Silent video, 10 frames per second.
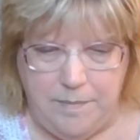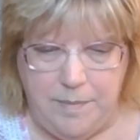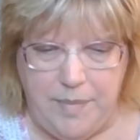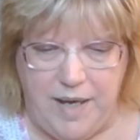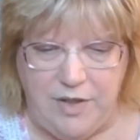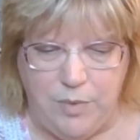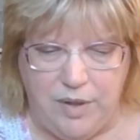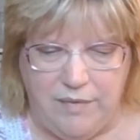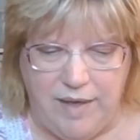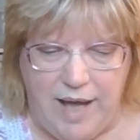Patchwork
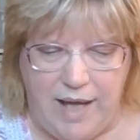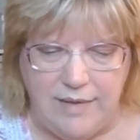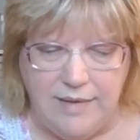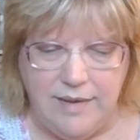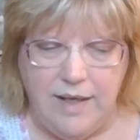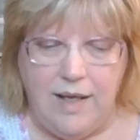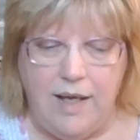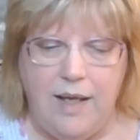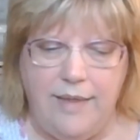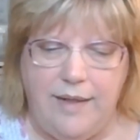of Cats,
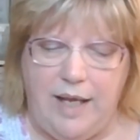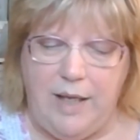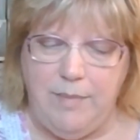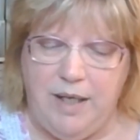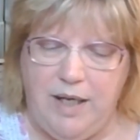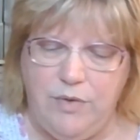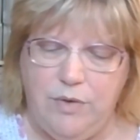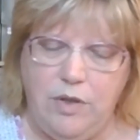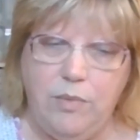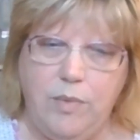the name that I
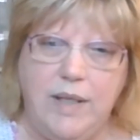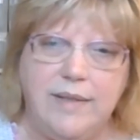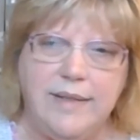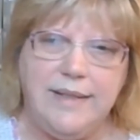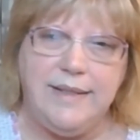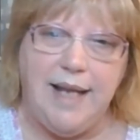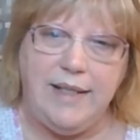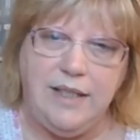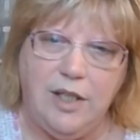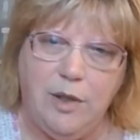drew was
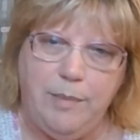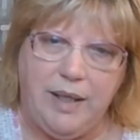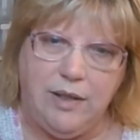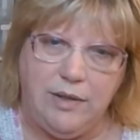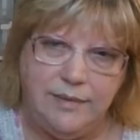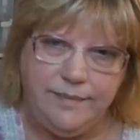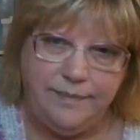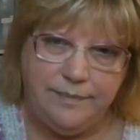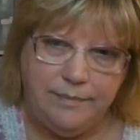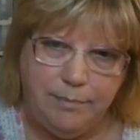Danielle
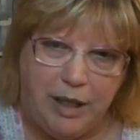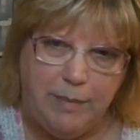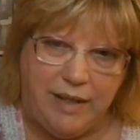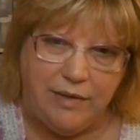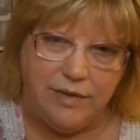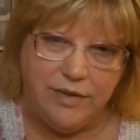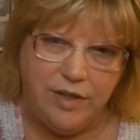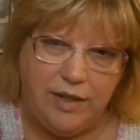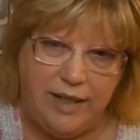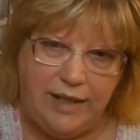McMickle.
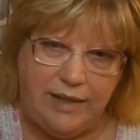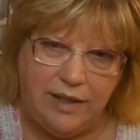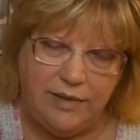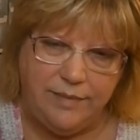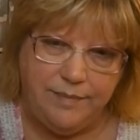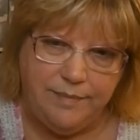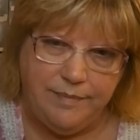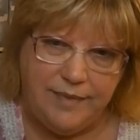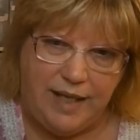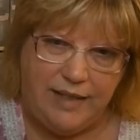Sorry, Danielle
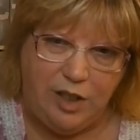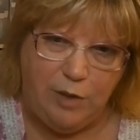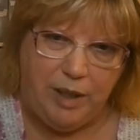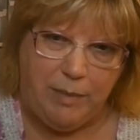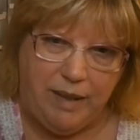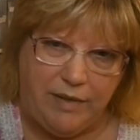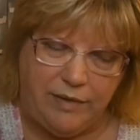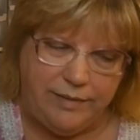McMickle.